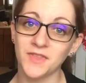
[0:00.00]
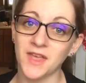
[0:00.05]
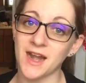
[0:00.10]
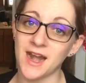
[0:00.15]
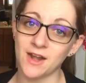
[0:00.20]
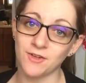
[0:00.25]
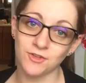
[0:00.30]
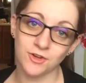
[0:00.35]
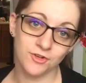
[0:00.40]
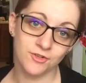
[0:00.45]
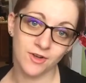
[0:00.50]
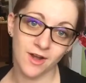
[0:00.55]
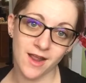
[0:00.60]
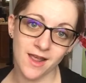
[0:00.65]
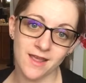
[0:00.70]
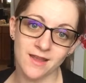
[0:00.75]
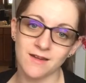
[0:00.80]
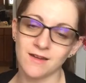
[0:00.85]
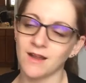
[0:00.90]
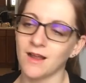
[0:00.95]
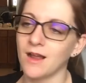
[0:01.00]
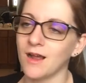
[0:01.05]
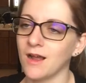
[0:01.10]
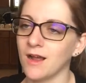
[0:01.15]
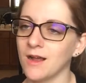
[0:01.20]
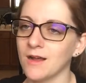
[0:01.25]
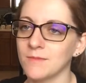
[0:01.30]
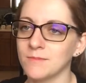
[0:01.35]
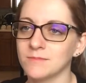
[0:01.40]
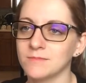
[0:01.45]
that I regret
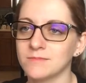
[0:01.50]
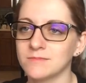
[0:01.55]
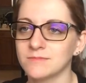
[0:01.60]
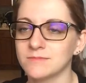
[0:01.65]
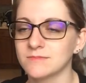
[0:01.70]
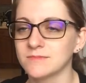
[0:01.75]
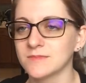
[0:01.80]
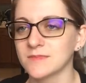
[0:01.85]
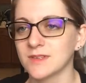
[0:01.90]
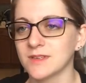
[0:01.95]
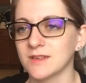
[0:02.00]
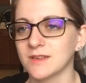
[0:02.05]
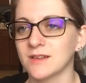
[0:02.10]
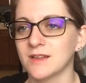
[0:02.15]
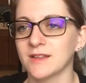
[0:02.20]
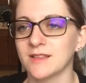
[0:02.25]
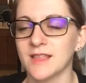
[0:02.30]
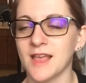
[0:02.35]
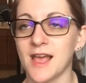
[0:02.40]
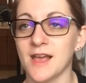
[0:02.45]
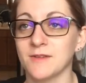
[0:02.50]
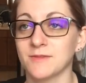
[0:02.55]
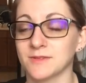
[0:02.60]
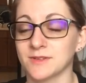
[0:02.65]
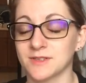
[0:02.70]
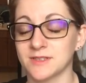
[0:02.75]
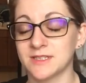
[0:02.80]
that